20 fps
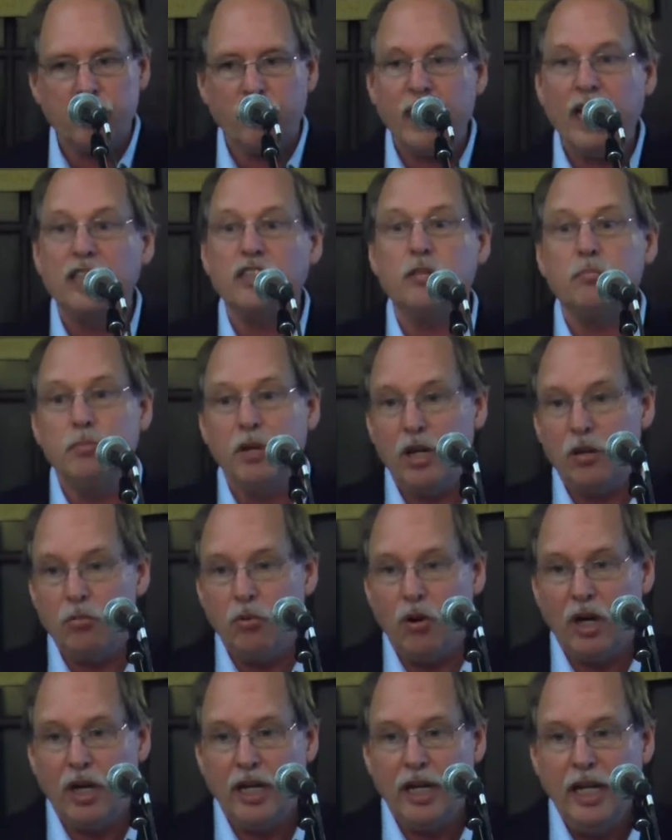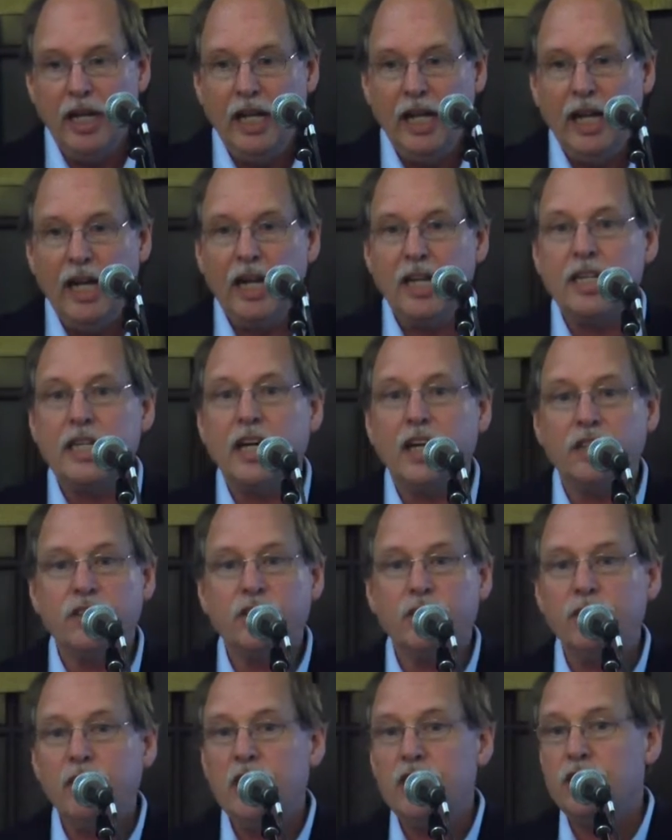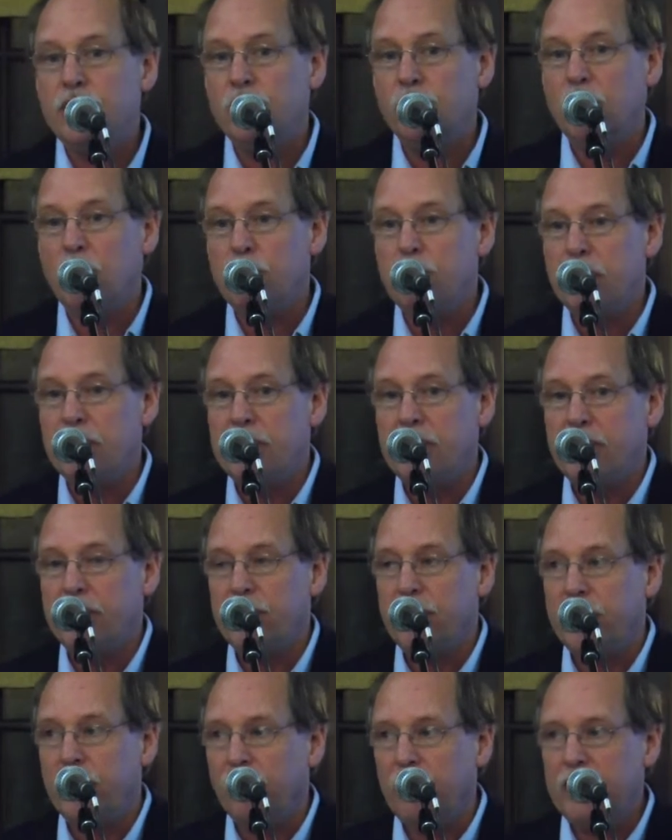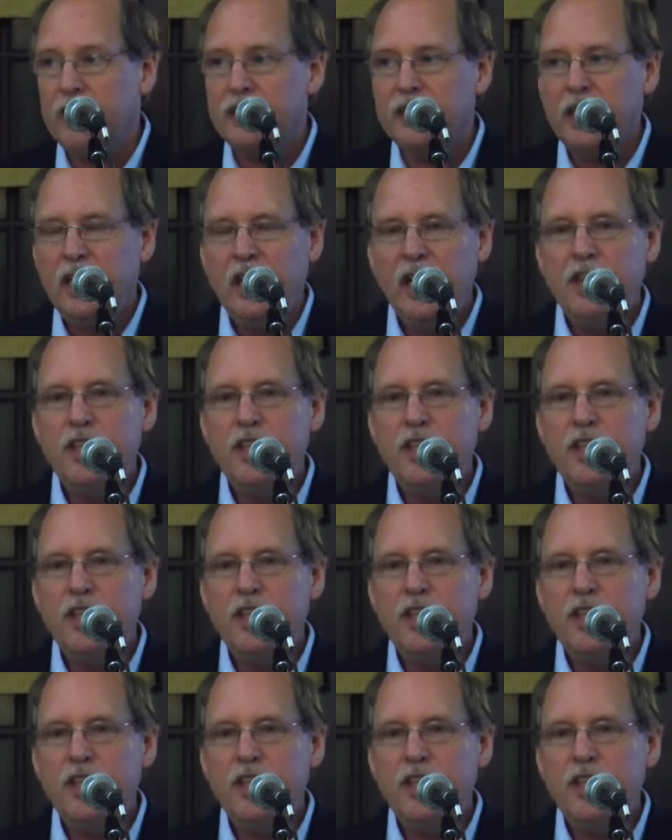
There hasn't been one on conservation or on protected areas.